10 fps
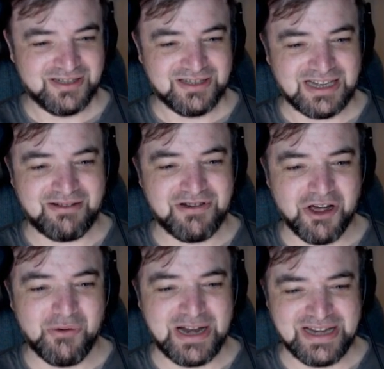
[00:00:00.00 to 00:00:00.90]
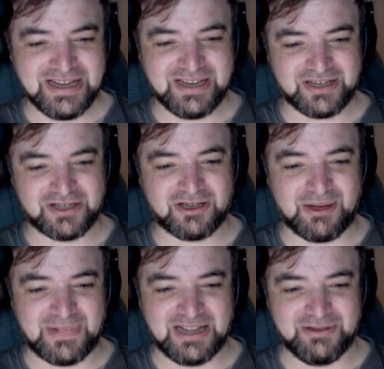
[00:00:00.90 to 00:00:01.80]
I'm nowhere near a Scott
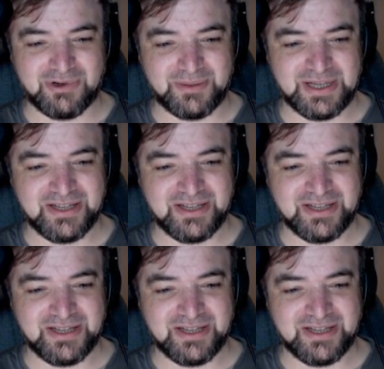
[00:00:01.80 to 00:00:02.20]
Manley wannabe.